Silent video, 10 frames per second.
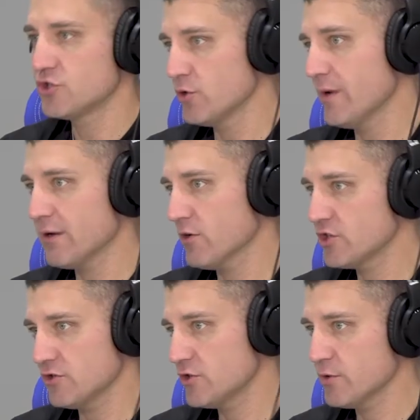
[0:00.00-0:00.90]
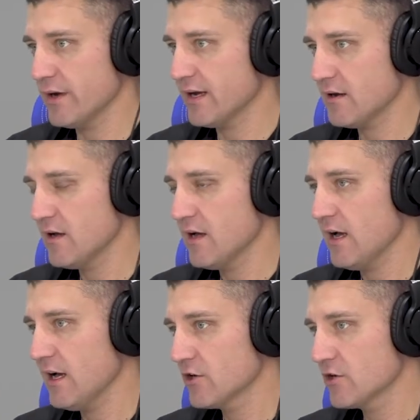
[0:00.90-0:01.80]
doing what you're doing
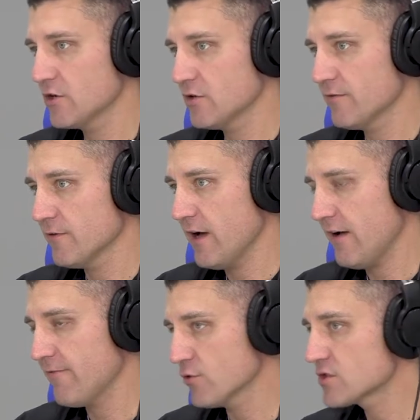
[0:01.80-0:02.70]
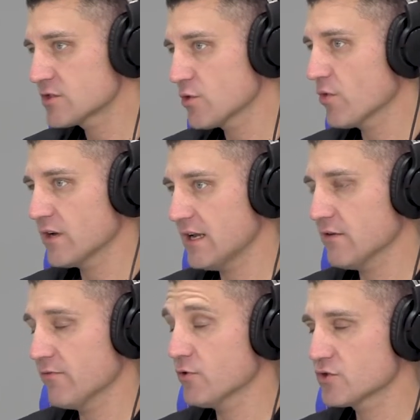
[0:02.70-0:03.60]
have foreseen
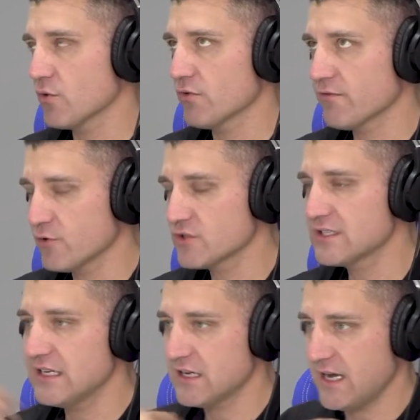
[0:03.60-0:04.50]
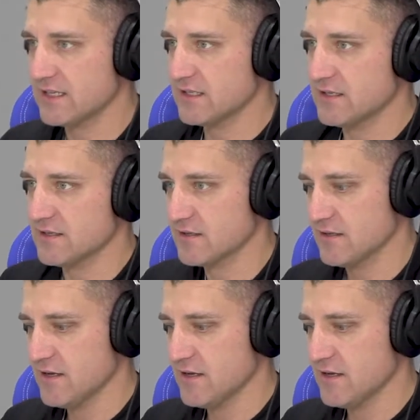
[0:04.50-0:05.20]
an accident?